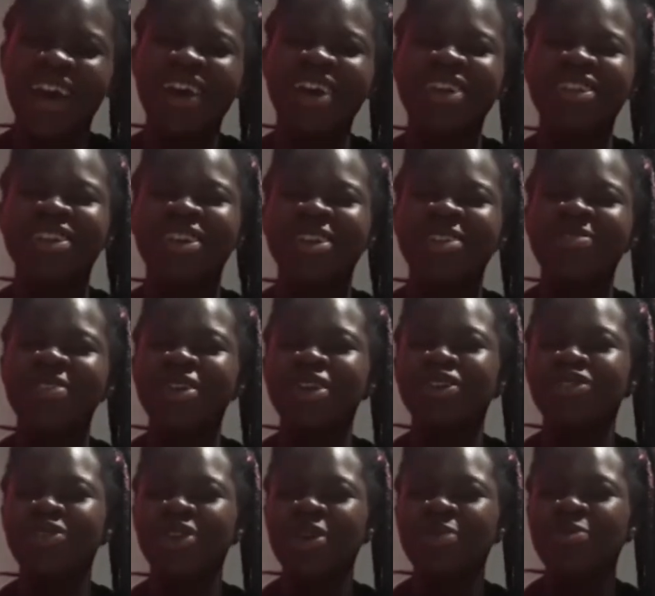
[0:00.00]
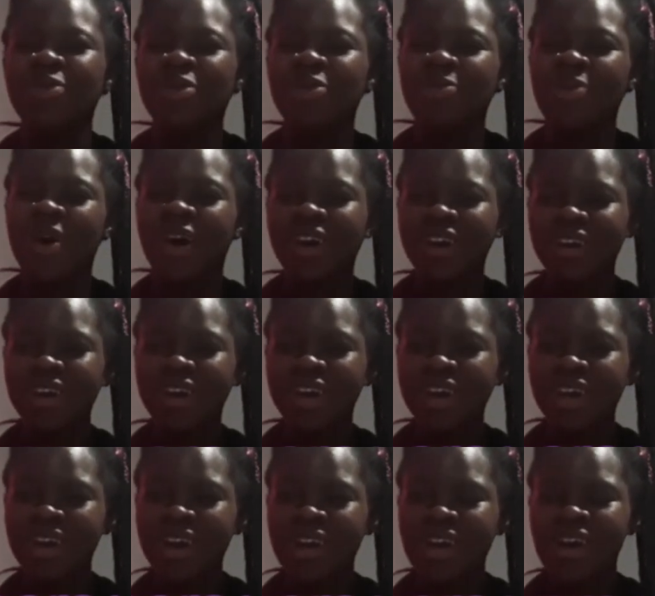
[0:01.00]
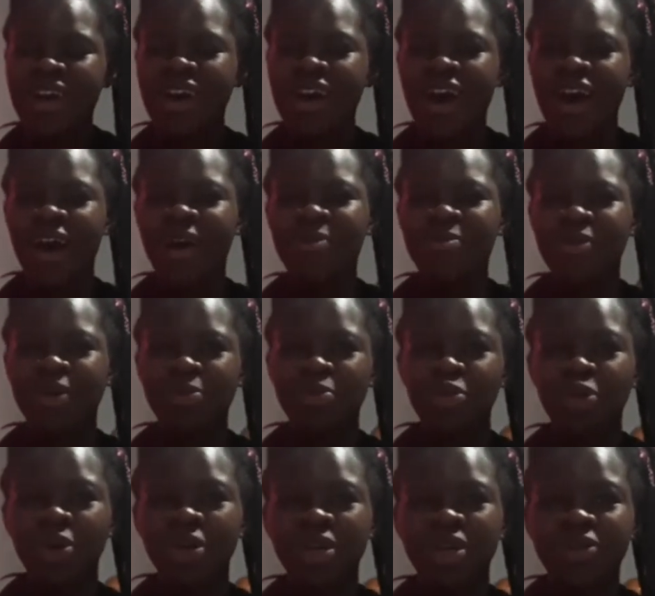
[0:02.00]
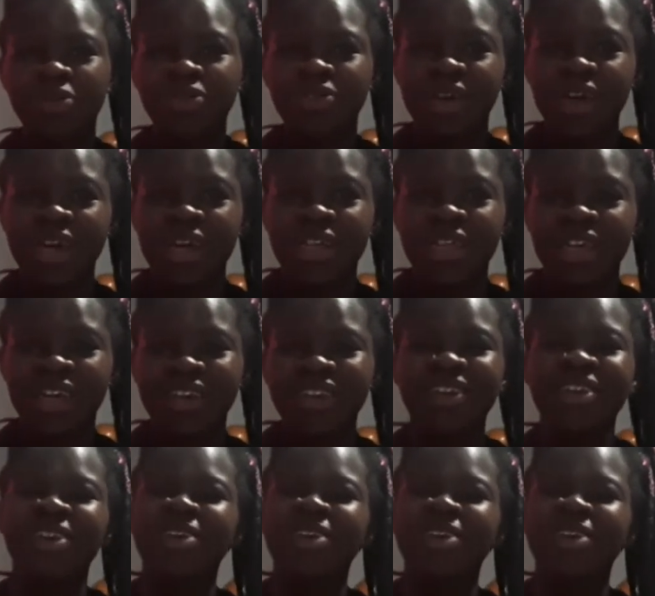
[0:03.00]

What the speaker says: is going to be to drink more water. At one point, I was drinking 16